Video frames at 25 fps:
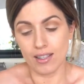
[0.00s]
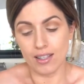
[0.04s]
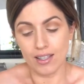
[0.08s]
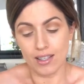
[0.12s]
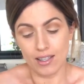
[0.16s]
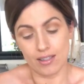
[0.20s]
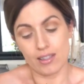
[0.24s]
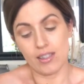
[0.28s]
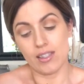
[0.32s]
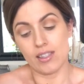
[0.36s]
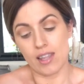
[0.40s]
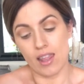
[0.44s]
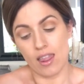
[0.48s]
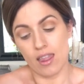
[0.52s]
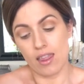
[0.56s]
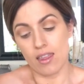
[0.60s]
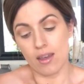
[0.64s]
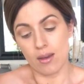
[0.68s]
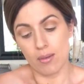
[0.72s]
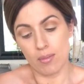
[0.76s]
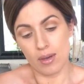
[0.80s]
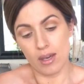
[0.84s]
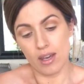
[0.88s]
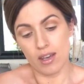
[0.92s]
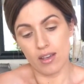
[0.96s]
It's the
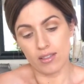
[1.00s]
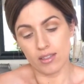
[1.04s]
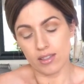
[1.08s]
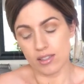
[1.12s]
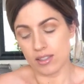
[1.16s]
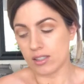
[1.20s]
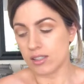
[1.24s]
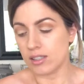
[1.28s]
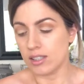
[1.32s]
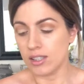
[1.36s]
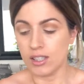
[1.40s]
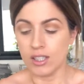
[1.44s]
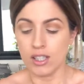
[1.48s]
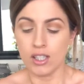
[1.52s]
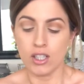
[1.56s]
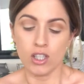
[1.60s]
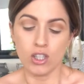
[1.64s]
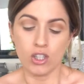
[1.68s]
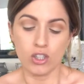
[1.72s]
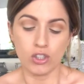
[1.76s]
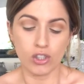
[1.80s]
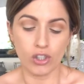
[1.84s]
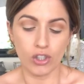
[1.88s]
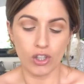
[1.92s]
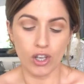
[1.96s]
best.
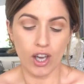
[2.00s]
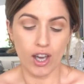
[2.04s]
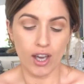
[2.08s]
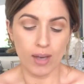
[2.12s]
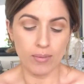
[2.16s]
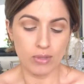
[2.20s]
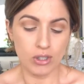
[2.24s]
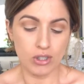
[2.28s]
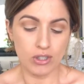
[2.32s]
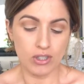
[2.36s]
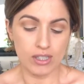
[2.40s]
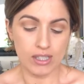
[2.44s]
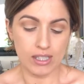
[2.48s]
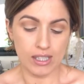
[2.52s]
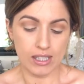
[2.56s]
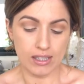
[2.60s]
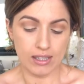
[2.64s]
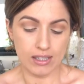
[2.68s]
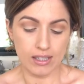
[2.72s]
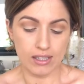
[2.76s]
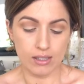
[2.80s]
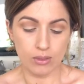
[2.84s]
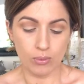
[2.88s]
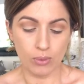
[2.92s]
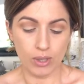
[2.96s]
So I'm using
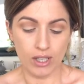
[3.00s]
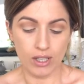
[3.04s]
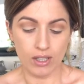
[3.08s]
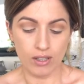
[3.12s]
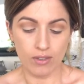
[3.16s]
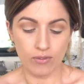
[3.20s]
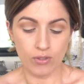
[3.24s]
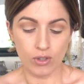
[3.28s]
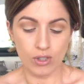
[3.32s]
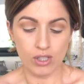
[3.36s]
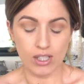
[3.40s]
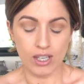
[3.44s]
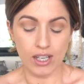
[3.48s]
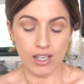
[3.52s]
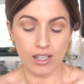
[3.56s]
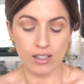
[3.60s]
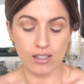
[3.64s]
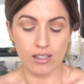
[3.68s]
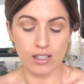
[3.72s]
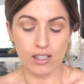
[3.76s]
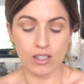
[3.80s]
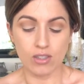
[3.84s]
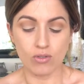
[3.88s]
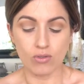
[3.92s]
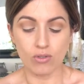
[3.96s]
this one for today because
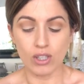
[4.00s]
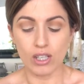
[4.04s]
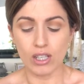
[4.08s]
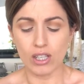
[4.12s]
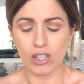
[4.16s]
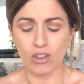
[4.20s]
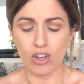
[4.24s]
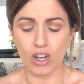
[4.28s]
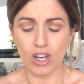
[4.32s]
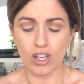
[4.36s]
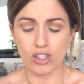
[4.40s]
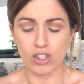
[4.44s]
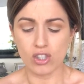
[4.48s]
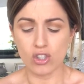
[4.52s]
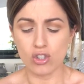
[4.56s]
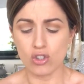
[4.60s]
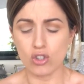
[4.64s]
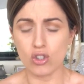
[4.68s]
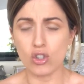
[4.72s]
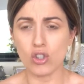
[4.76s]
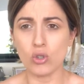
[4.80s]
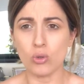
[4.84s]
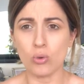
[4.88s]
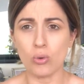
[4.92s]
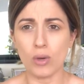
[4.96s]
it's really nice and
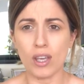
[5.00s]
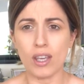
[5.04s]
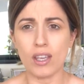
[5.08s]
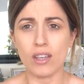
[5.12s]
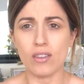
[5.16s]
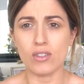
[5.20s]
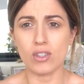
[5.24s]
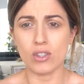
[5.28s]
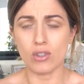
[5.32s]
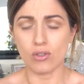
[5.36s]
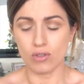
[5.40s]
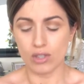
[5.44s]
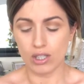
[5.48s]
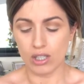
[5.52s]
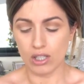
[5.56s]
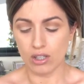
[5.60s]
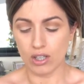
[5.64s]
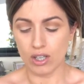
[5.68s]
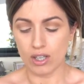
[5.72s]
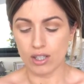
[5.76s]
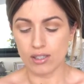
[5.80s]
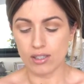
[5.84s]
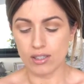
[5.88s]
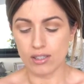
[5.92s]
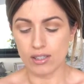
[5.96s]
dewy, gives you a really
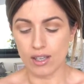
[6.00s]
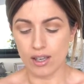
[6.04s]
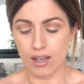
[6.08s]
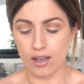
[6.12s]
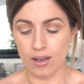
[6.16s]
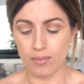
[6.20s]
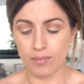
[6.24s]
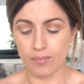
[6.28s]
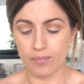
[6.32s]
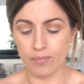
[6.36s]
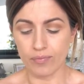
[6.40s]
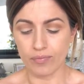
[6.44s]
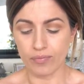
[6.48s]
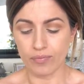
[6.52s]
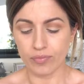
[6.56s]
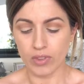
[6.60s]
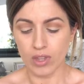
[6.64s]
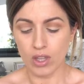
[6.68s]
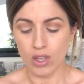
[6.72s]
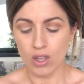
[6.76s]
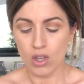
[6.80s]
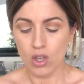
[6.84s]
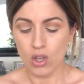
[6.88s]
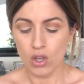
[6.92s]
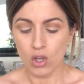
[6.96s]
nice
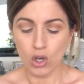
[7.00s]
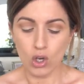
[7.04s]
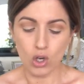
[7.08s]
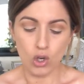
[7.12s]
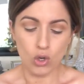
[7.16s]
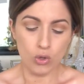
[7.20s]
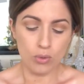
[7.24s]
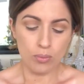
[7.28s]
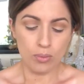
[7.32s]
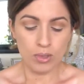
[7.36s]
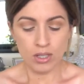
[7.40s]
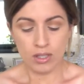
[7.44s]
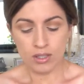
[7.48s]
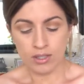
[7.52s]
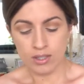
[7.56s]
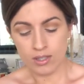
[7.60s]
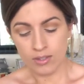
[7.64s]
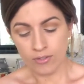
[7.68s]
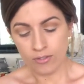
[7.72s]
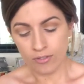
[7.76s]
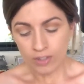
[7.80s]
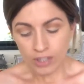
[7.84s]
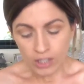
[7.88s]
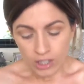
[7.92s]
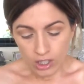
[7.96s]
luminous
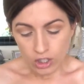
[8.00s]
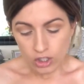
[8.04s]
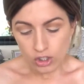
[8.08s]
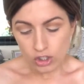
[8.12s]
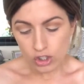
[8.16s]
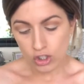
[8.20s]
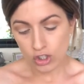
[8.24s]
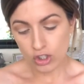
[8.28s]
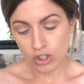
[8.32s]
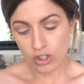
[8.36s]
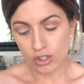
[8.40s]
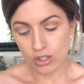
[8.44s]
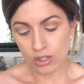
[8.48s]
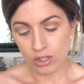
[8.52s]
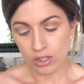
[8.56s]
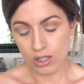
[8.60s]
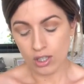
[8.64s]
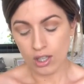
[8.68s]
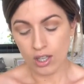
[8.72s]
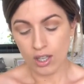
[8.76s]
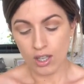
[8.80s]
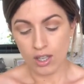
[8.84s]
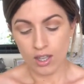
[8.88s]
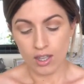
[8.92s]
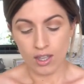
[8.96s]
finish.
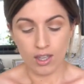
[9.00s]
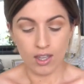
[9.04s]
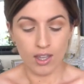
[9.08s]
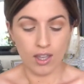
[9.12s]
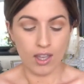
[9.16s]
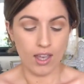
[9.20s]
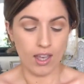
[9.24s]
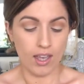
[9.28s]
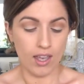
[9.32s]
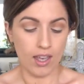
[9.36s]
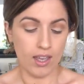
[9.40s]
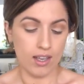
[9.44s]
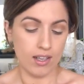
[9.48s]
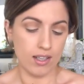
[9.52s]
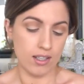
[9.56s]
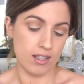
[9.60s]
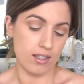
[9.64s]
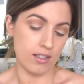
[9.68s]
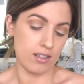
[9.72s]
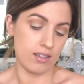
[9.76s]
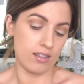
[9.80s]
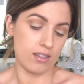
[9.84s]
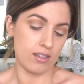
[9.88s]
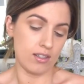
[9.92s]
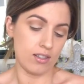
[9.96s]
And
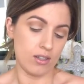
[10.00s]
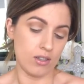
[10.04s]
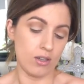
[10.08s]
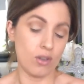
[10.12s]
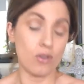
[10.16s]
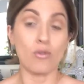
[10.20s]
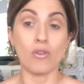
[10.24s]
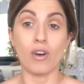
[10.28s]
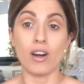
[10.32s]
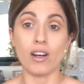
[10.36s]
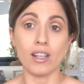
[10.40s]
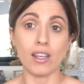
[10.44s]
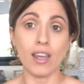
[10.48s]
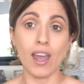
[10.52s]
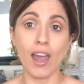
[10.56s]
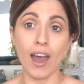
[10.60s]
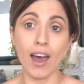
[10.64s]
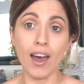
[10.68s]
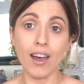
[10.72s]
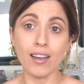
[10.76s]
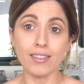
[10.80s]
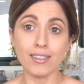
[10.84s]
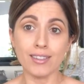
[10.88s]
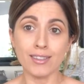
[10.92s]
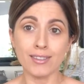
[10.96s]
it's running
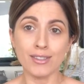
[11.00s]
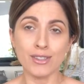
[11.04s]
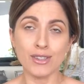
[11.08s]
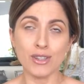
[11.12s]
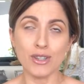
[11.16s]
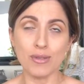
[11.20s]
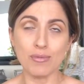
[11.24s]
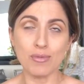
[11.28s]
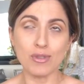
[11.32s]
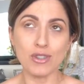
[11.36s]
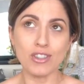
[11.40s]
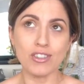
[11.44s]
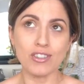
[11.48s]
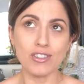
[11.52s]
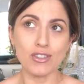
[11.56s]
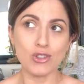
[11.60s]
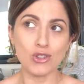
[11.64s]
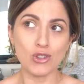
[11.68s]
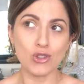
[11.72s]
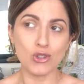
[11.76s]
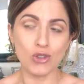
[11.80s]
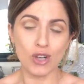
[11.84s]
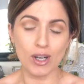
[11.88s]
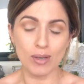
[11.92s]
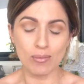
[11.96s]
out, so I'm just going to
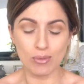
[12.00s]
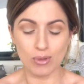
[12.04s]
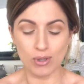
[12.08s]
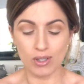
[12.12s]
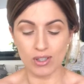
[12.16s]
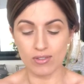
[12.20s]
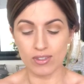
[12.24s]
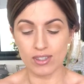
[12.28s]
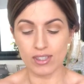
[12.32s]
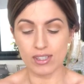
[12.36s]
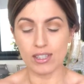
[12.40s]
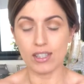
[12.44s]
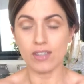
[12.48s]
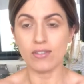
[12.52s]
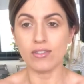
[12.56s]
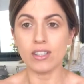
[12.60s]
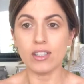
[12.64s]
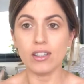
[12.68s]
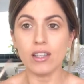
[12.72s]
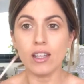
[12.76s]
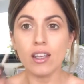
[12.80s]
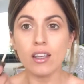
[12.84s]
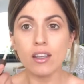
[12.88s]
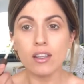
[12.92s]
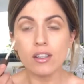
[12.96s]
scrape whatever's left
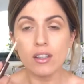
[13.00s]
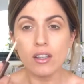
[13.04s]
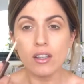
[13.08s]
in there.